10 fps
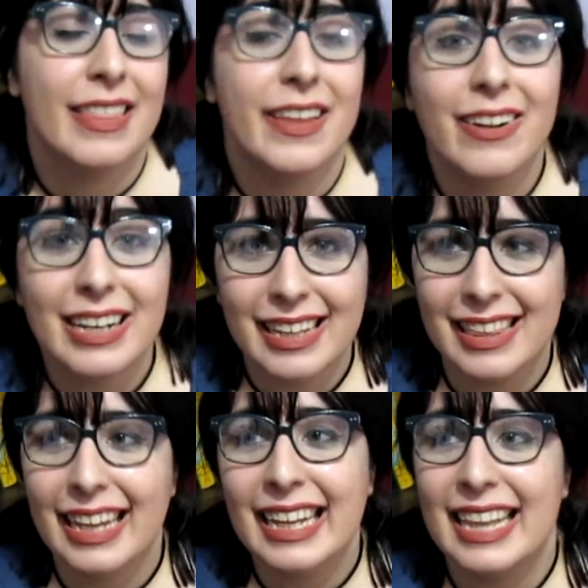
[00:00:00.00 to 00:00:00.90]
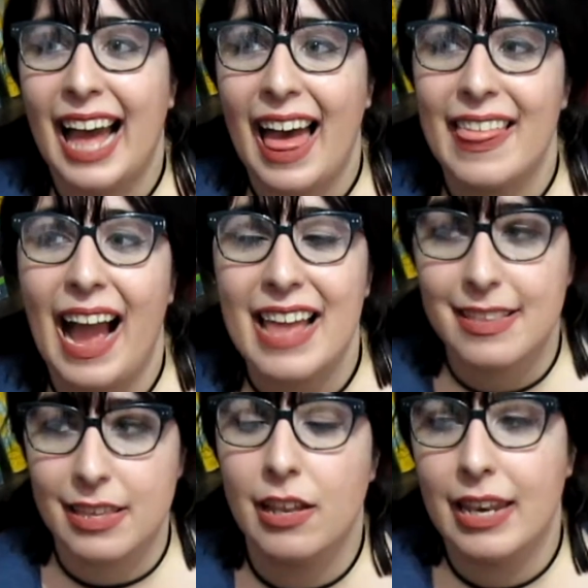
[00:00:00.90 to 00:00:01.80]
The only thing that I
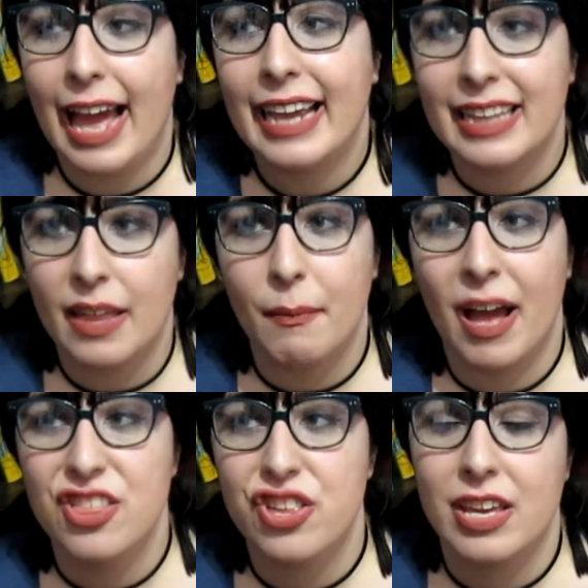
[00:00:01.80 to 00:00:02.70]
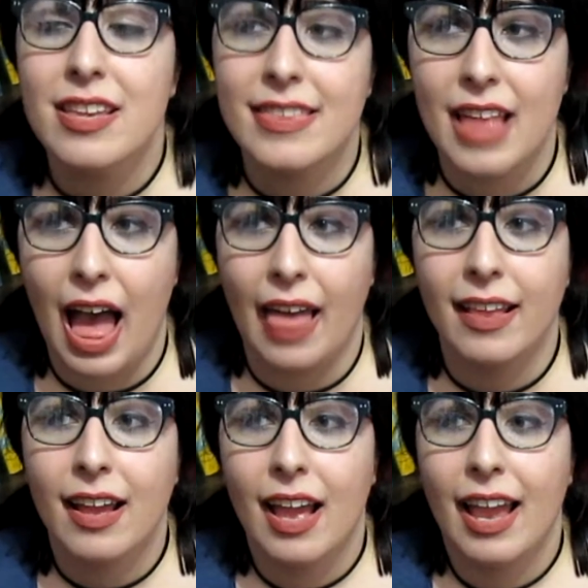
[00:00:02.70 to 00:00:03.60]
didn't like that much is
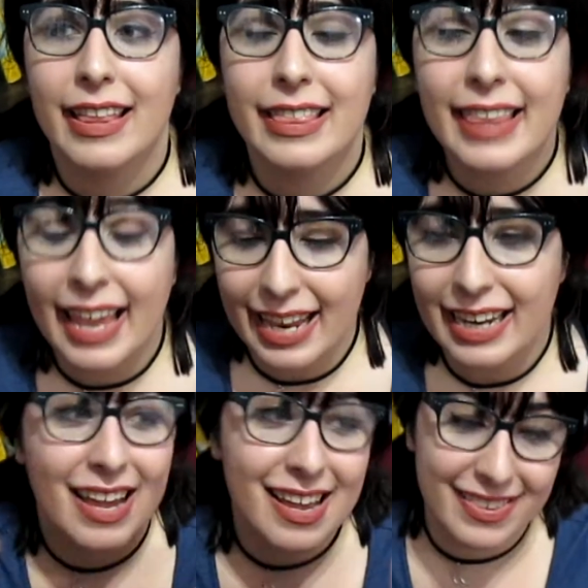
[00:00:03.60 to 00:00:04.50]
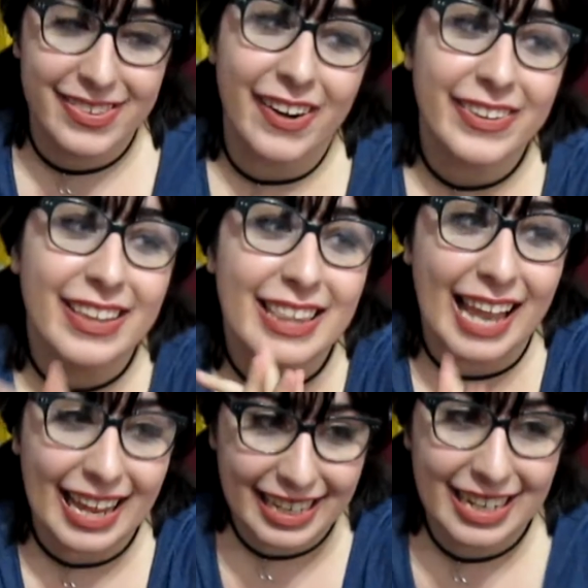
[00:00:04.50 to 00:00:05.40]
that they started
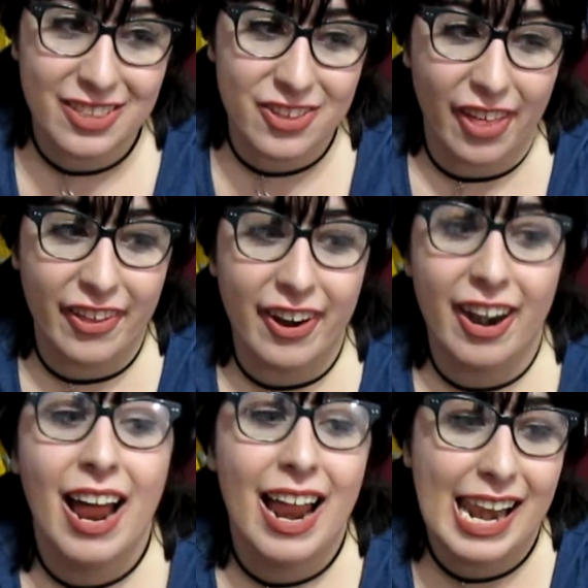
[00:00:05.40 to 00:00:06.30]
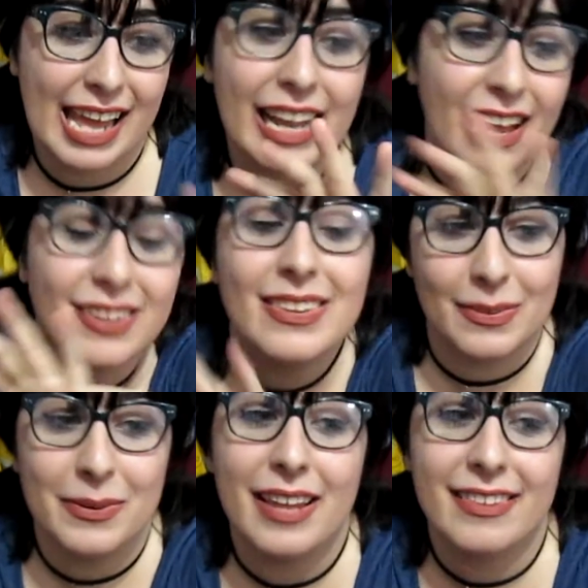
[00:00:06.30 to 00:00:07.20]
liking each other like as
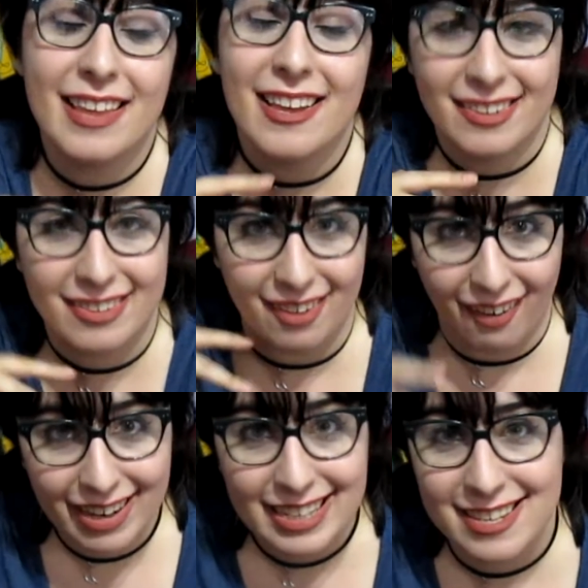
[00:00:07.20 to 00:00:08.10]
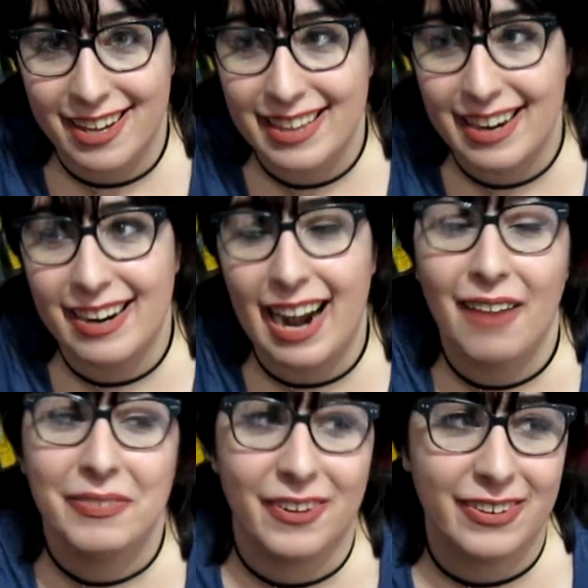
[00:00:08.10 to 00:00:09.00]
soon as they saw each other
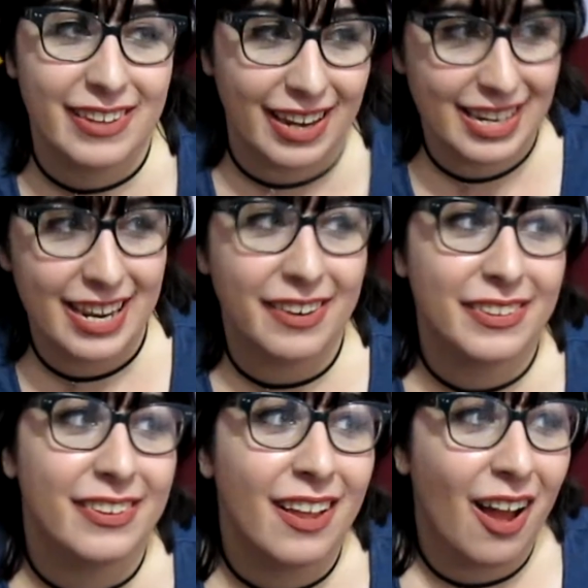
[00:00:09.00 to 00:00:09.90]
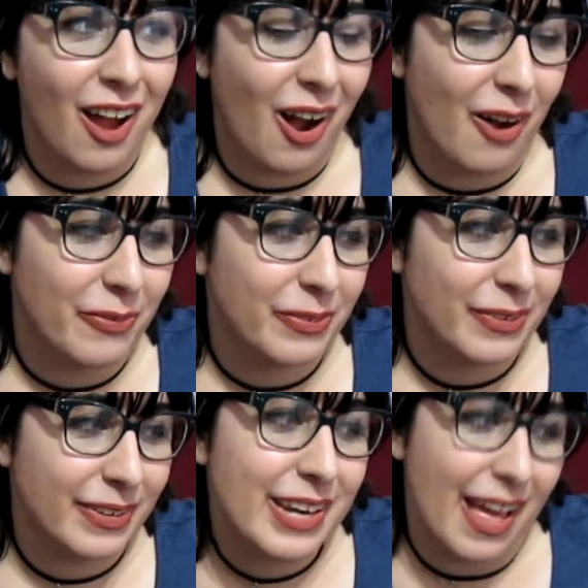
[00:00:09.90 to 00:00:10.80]
after 10 years of
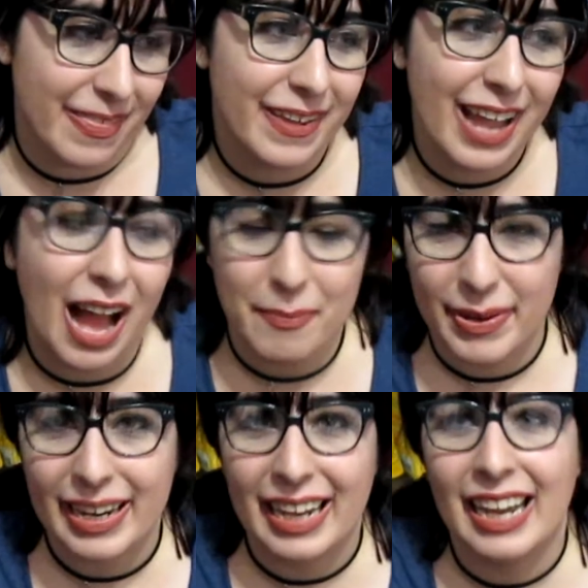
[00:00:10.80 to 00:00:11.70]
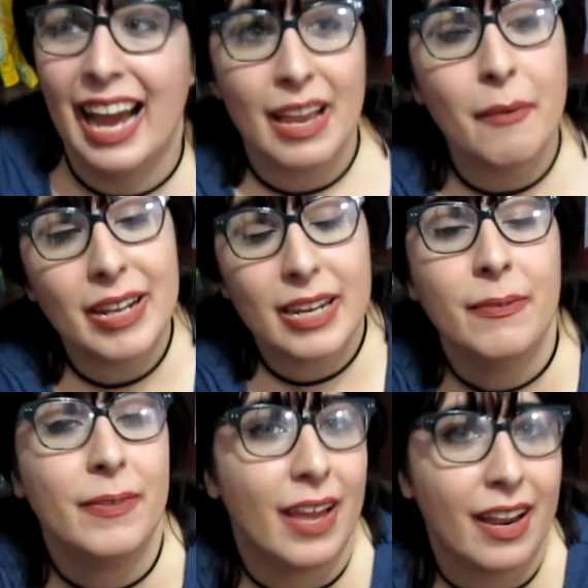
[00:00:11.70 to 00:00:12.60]
nothing happening. Even
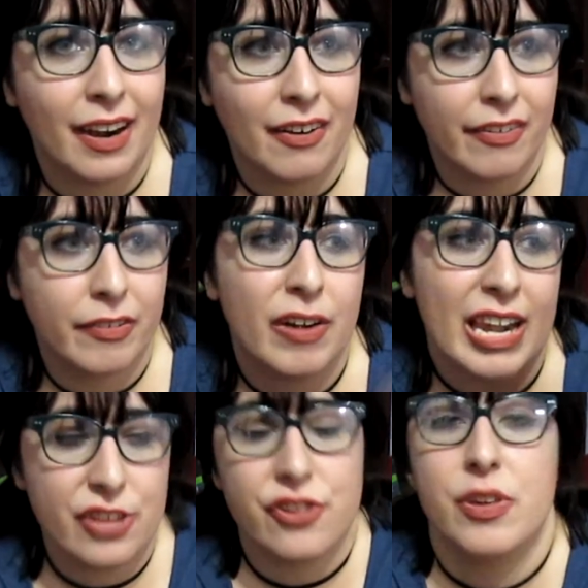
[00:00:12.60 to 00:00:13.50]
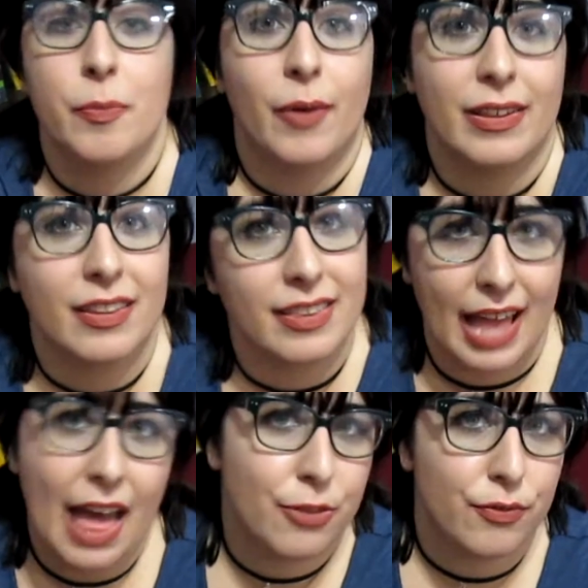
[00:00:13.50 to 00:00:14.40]
if their relationship wasn't
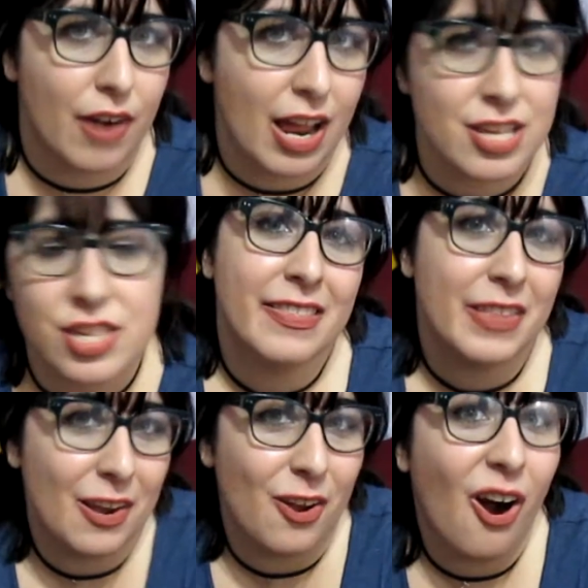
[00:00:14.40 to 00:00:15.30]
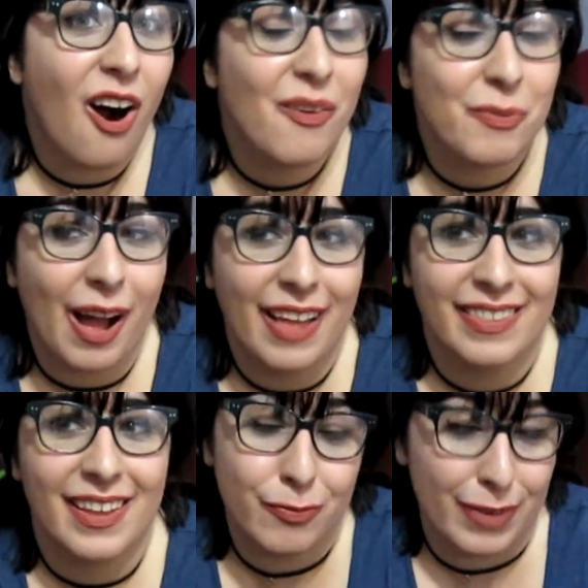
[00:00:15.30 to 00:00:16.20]
that rushed, the love
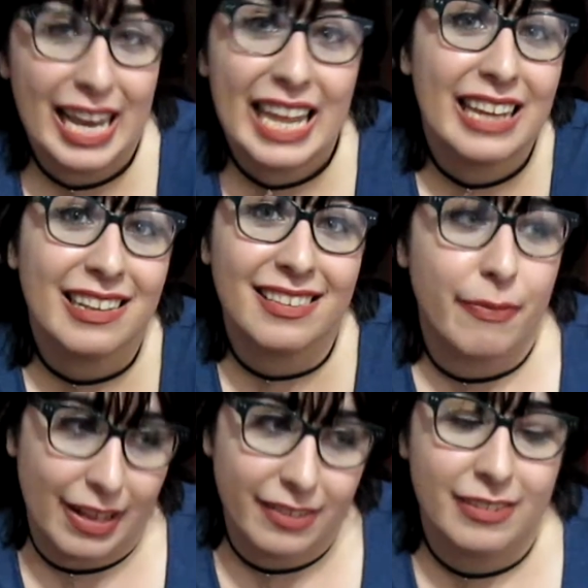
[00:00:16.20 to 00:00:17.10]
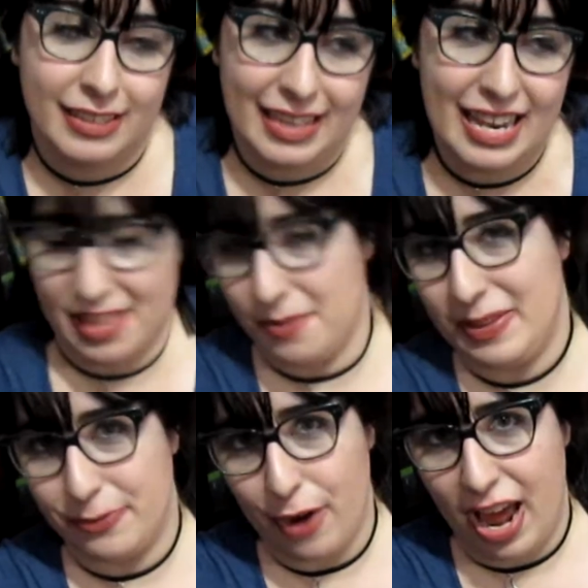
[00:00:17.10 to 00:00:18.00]
and the feelings felt a little
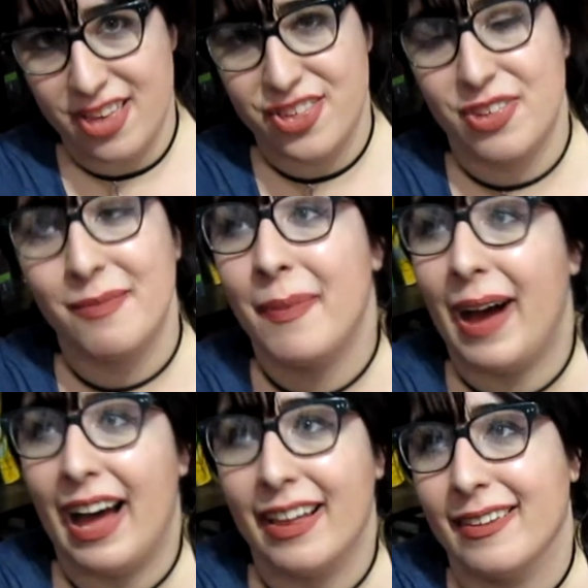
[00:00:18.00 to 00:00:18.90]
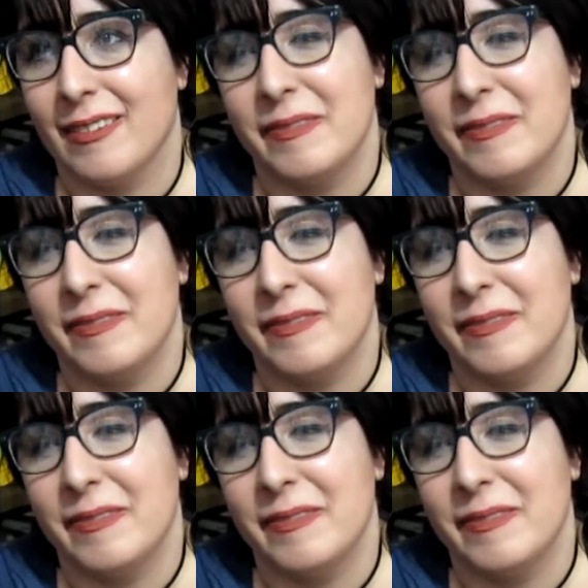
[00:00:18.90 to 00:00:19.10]
bit rushed, but